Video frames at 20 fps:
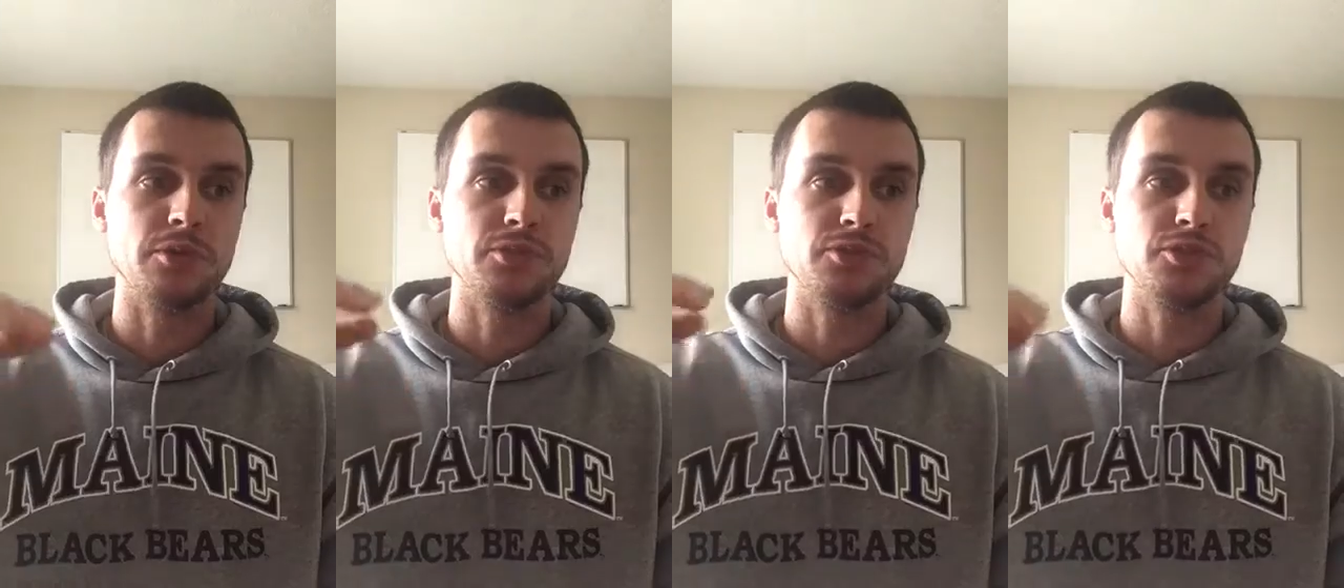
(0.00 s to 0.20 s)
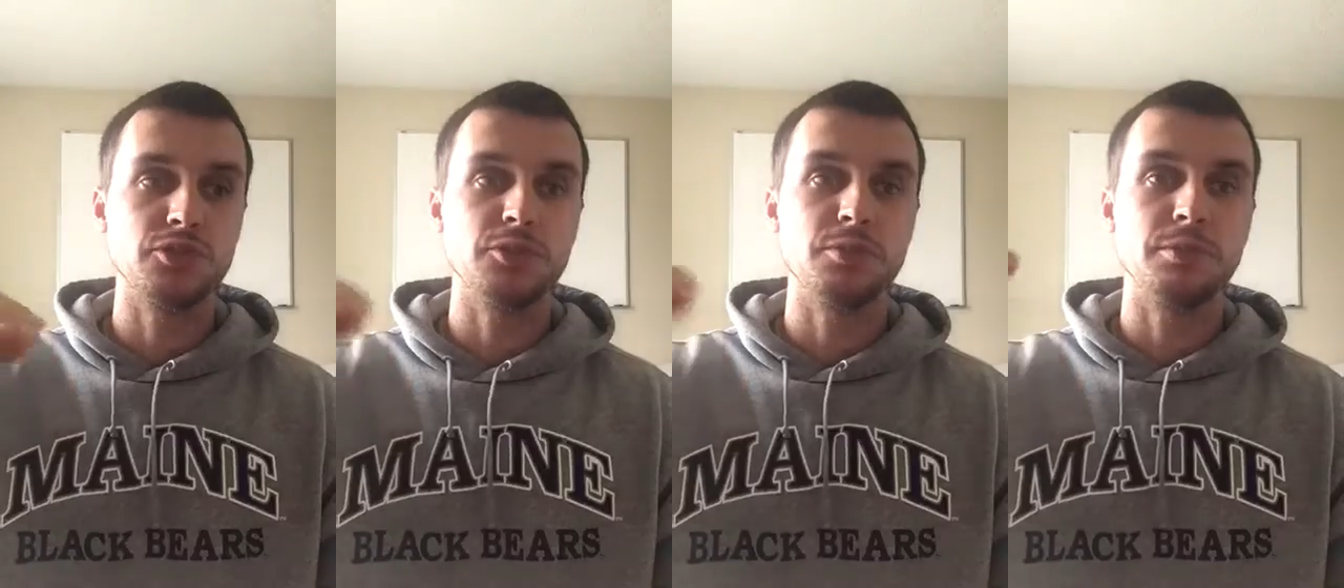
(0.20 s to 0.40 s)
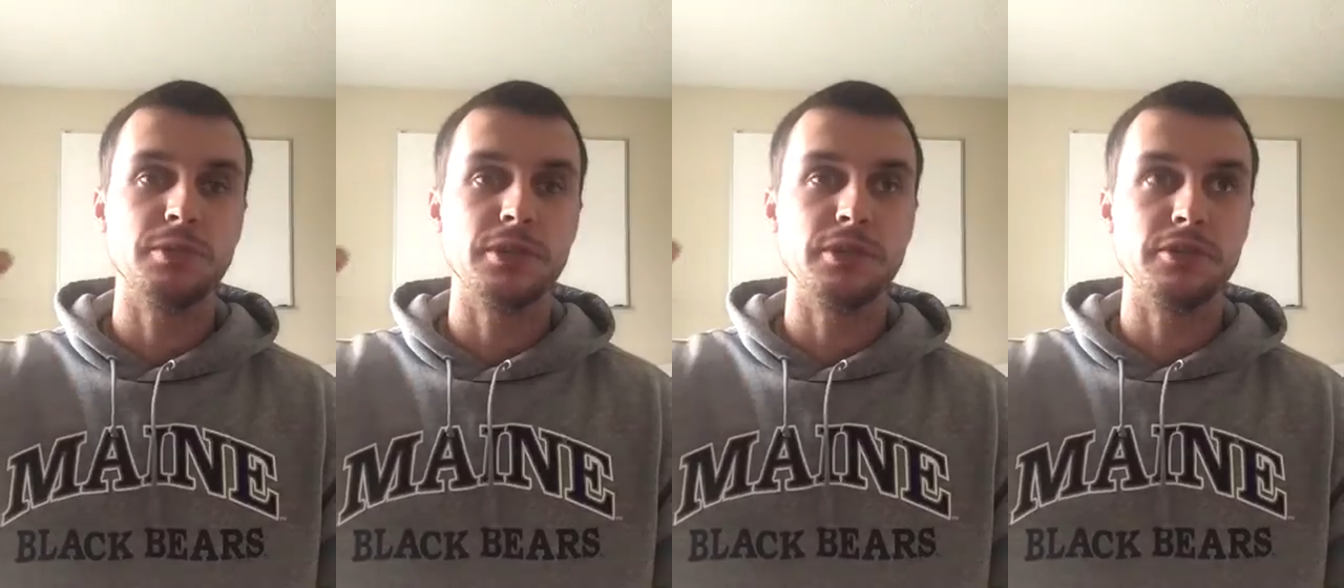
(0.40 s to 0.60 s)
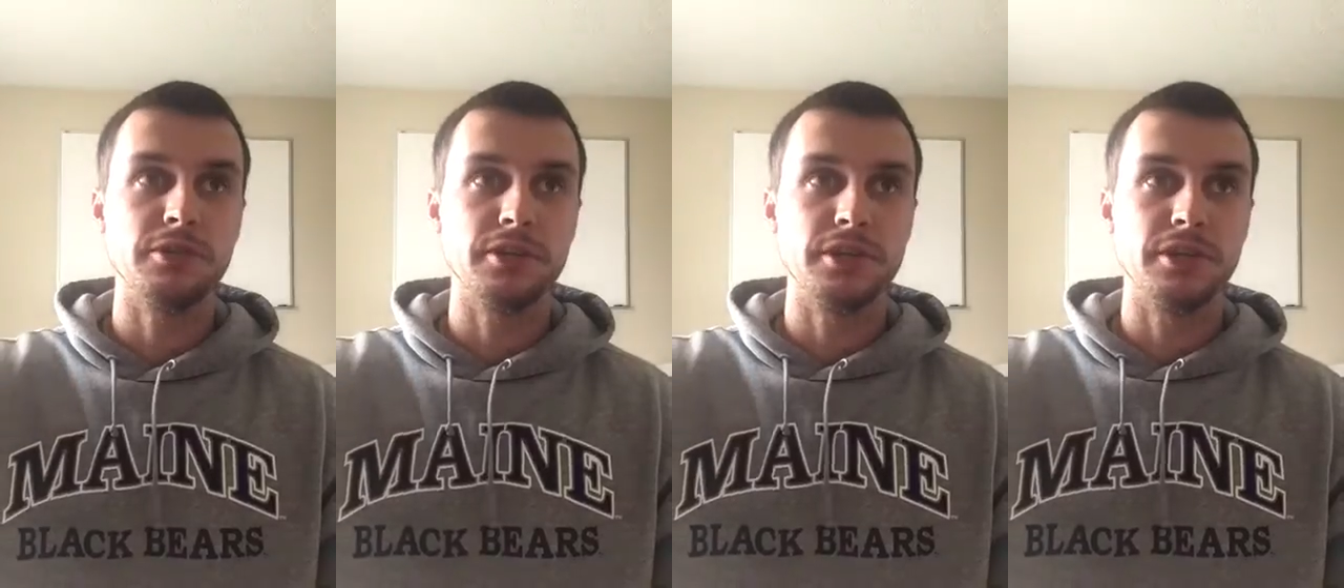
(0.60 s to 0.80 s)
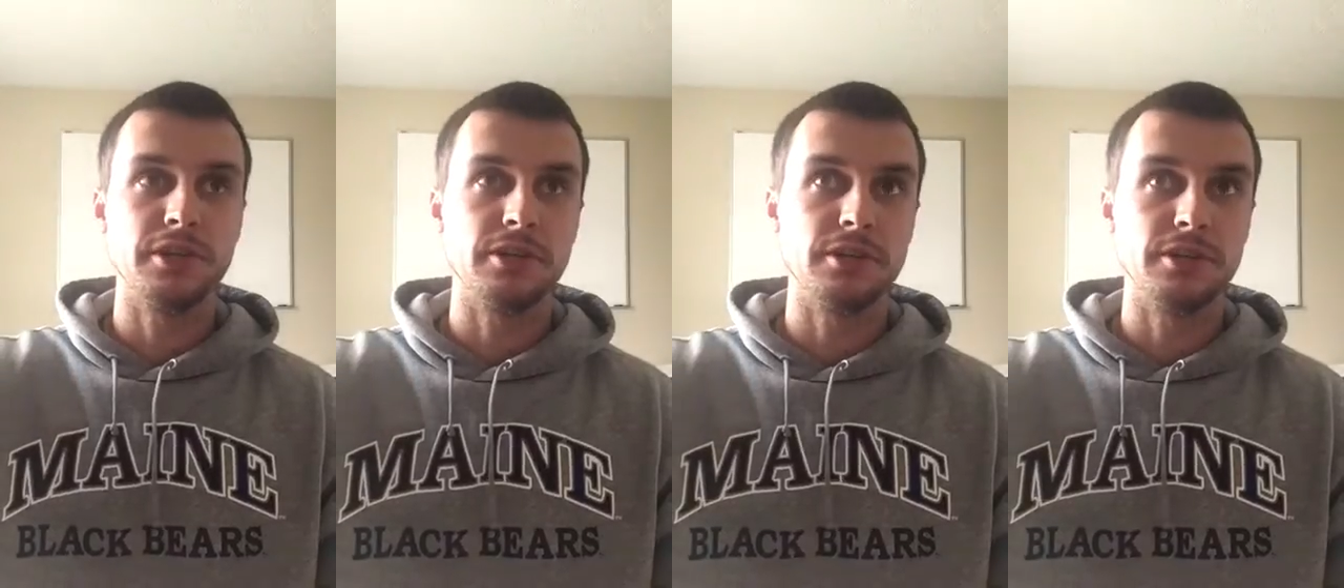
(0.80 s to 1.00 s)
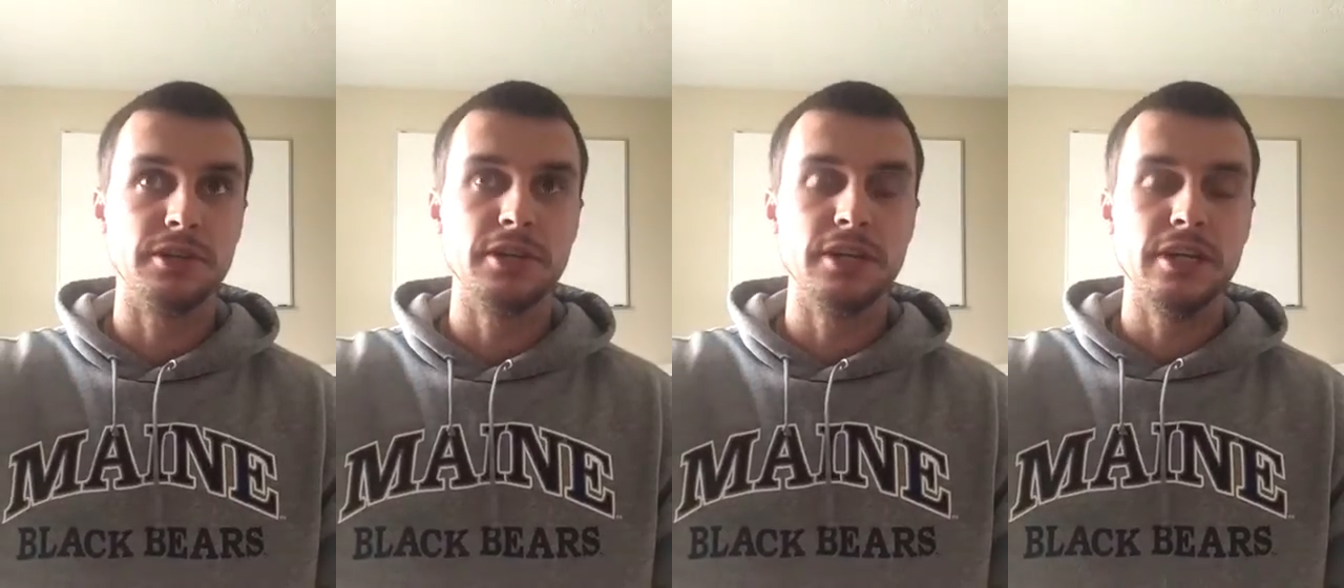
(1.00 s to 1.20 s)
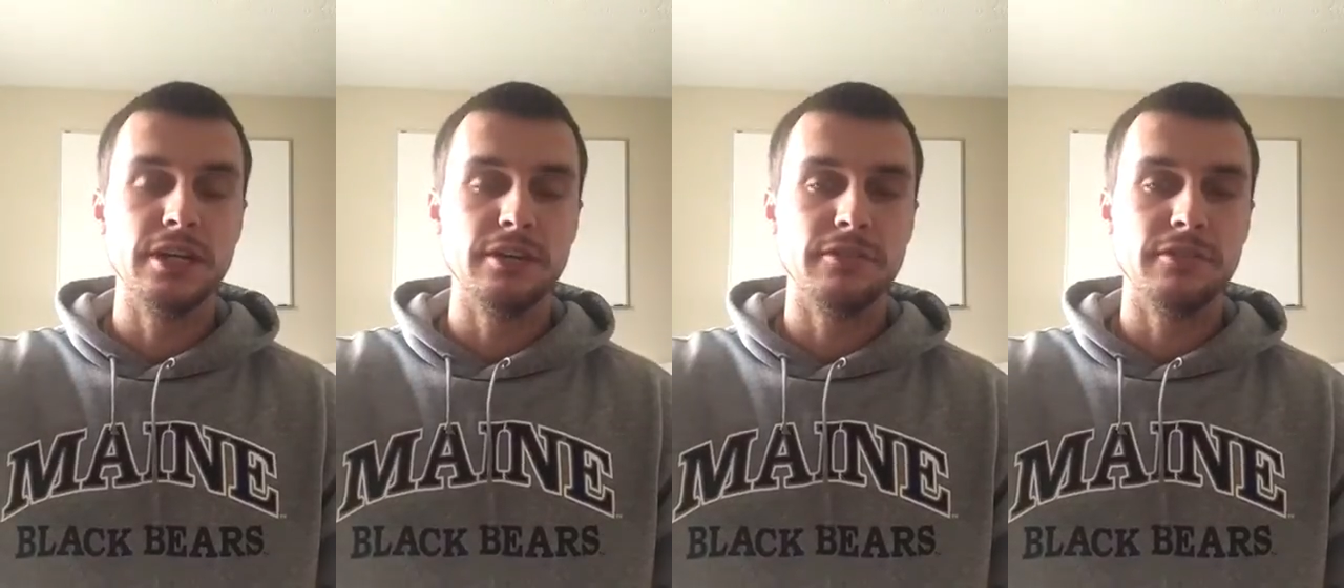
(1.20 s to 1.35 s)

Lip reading: superior